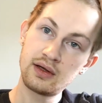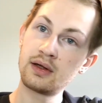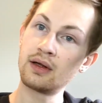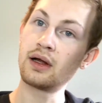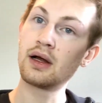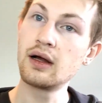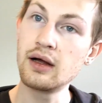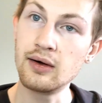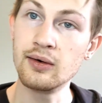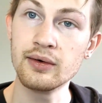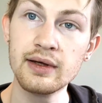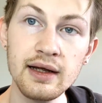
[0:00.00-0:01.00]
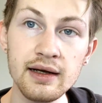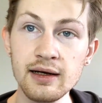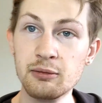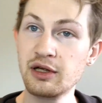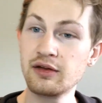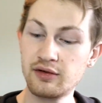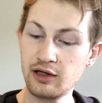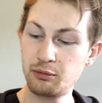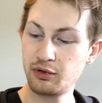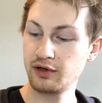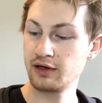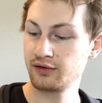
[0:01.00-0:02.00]
Now, getting a bit
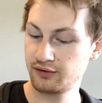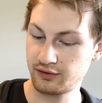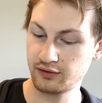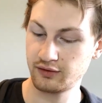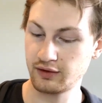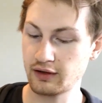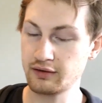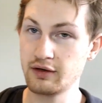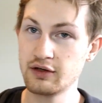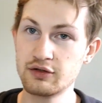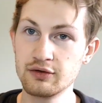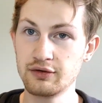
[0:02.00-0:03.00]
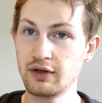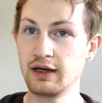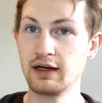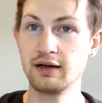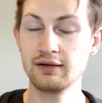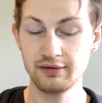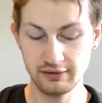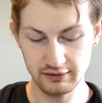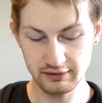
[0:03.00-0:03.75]
deeper into the other issues I have,